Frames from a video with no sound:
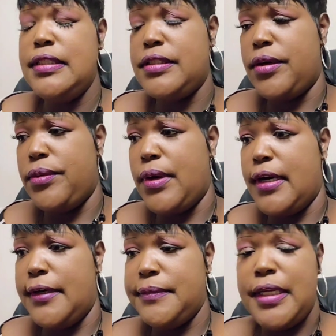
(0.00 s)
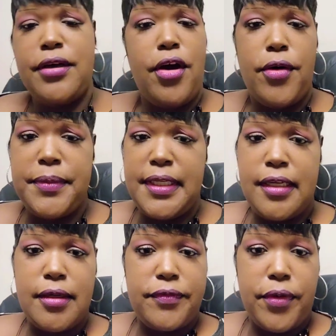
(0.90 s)
So they called me
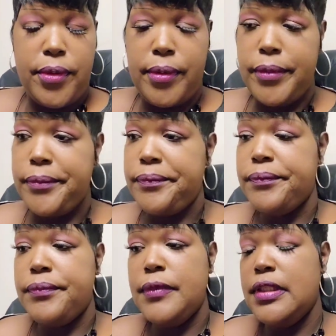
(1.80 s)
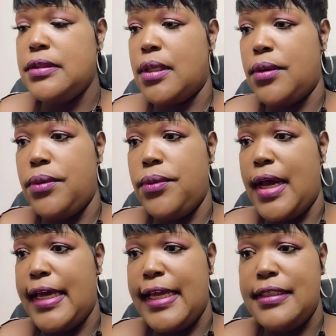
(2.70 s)
and confirmed. So
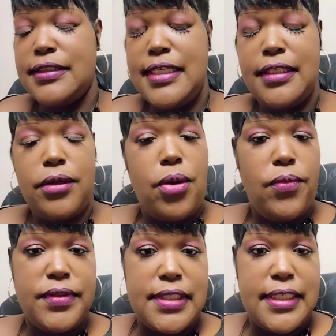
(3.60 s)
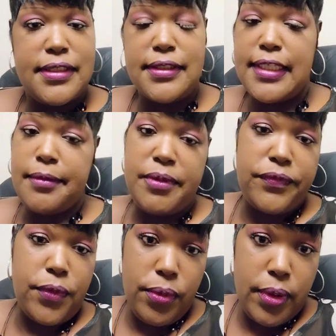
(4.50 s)
I got to take the COVID test the day
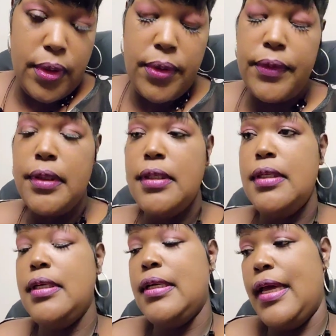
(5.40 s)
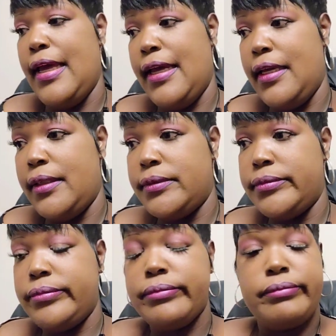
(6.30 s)
before,
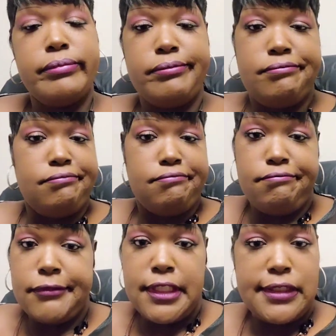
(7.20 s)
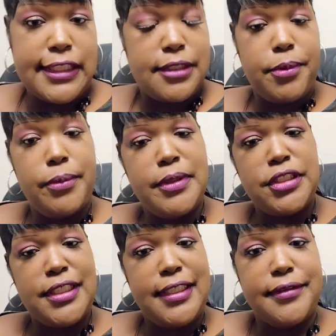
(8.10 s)
and that's pretty
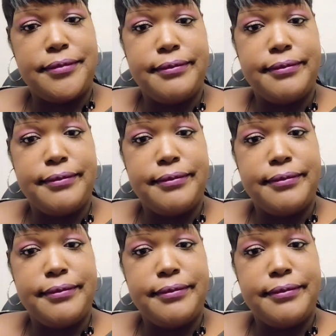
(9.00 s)
much it.